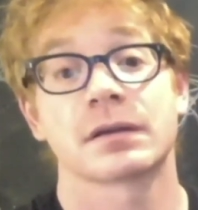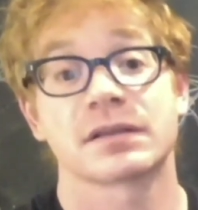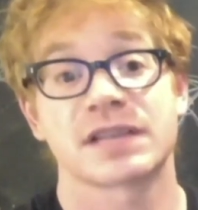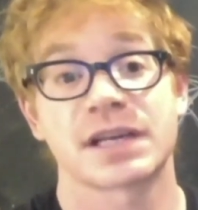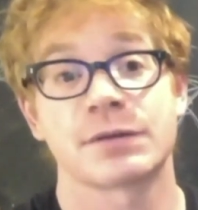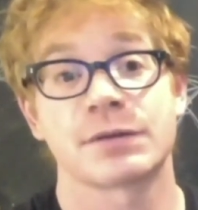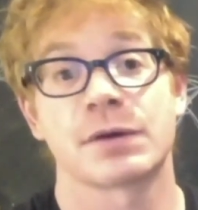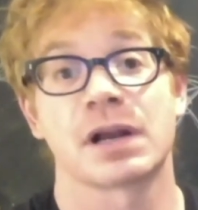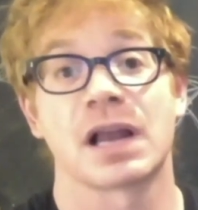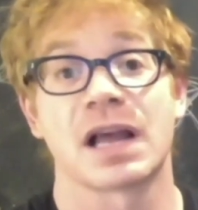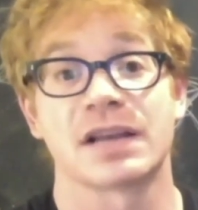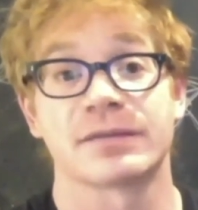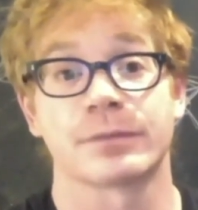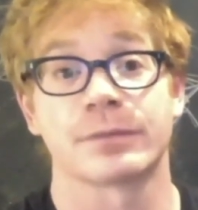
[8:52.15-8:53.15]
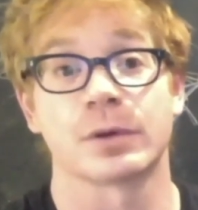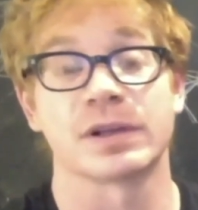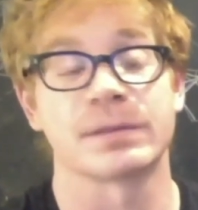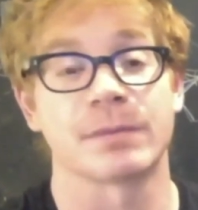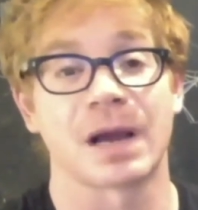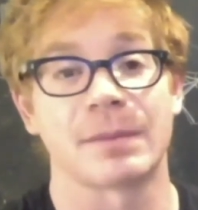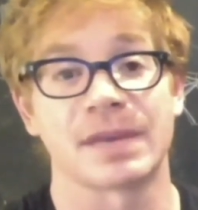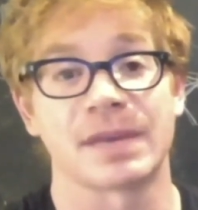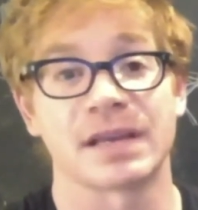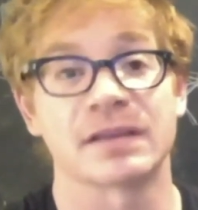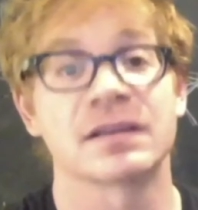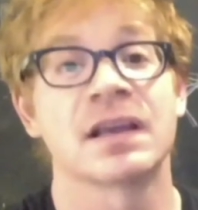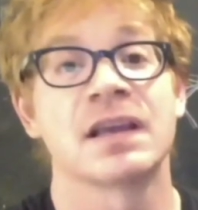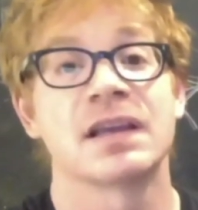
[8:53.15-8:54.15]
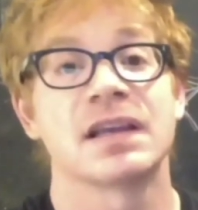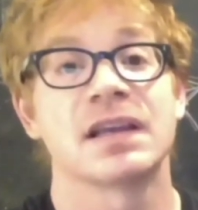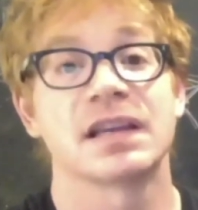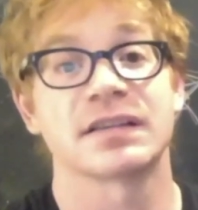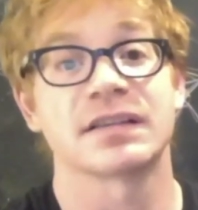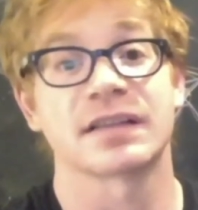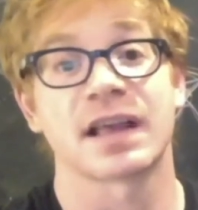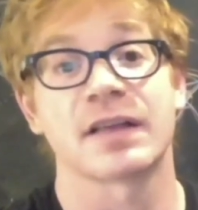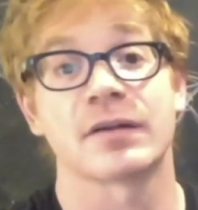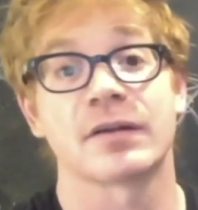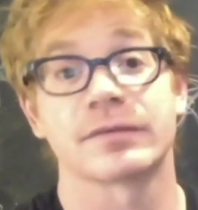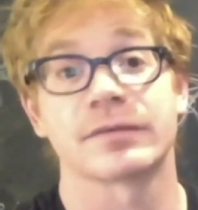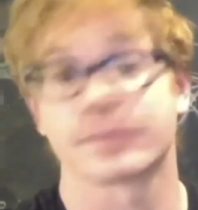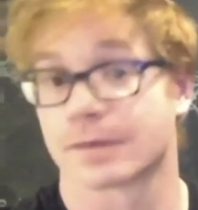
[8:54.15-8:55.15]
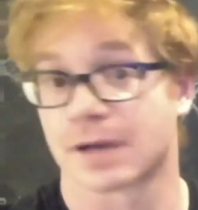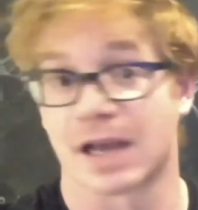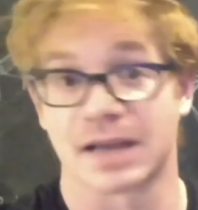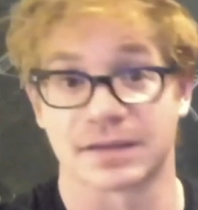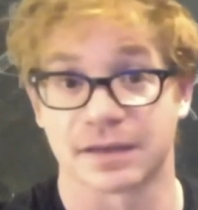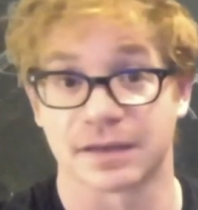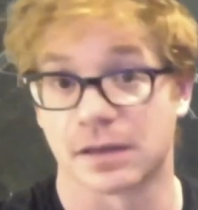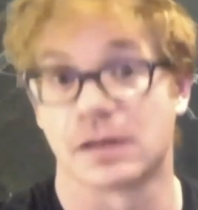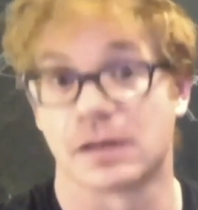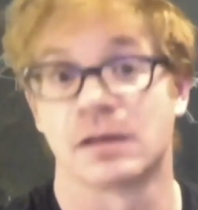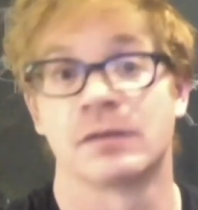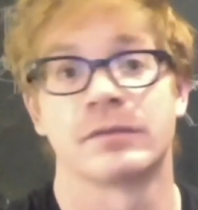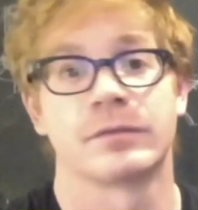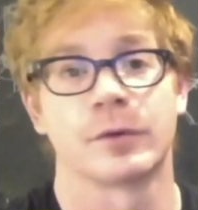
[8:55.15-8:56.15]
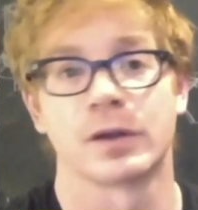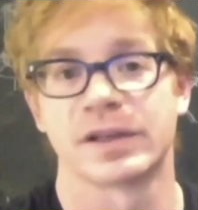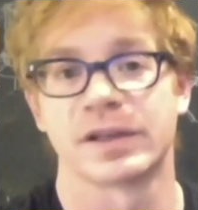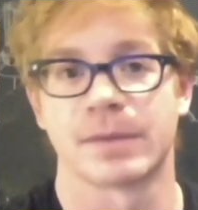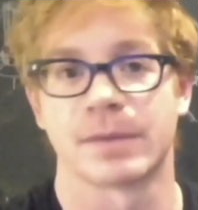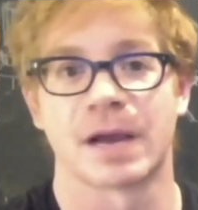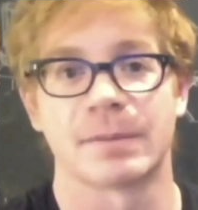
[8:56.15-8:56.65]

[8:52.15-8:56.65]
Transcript: generalized folding mappings instead of classical folding mappings?